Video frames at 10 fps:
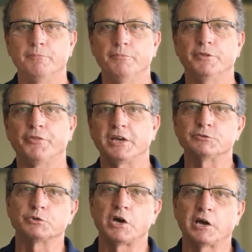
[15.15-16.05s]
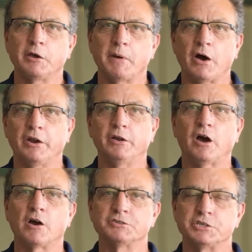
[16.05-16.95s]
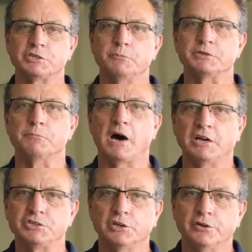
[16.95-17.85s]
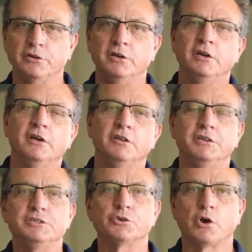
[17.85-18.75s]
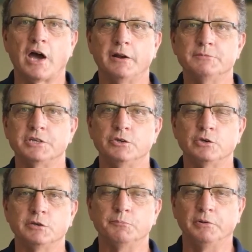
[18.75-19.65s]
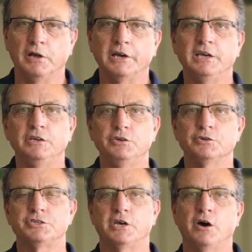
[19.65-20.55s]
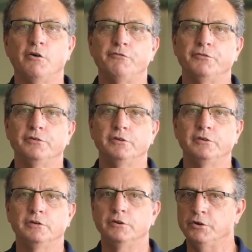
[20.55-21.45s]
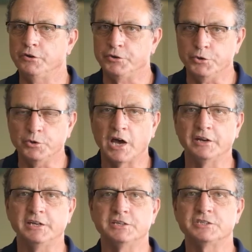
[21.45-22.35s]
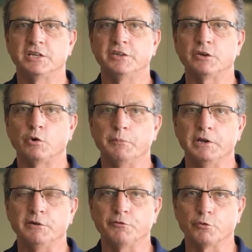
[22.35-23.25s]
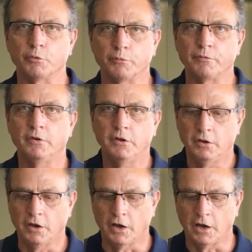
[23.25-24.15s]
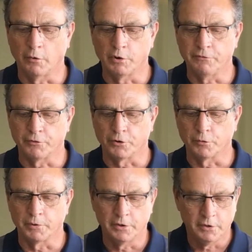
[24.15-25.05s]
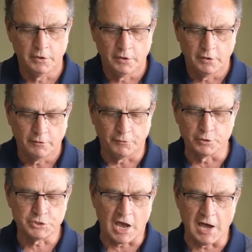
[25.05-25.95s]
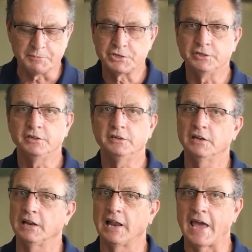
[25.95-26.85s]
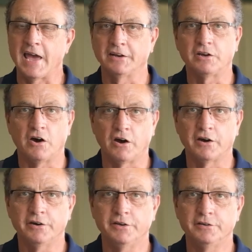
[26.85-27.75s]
the things we're talking about, our system is modular. These are items that you can plug in yourself. Do not need to send the equipment in for refurb. First option, LAN card.